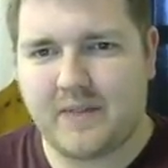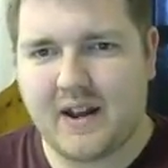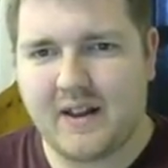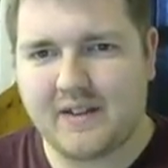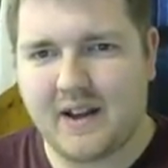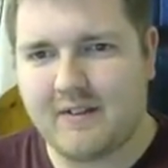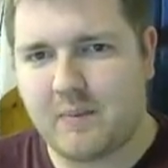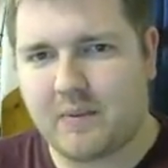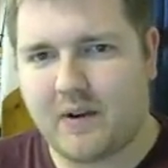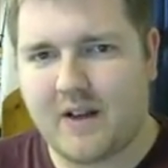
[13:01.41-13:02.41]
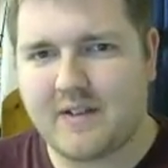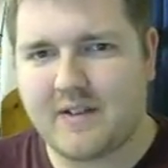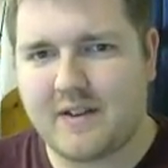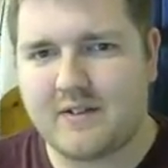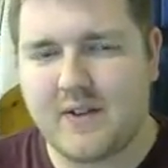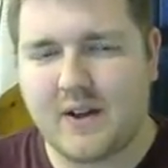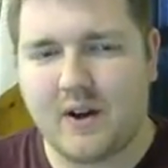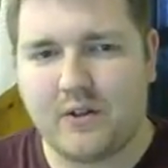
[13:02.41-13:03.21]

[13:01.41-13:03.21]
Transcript: And it's kind of a process we go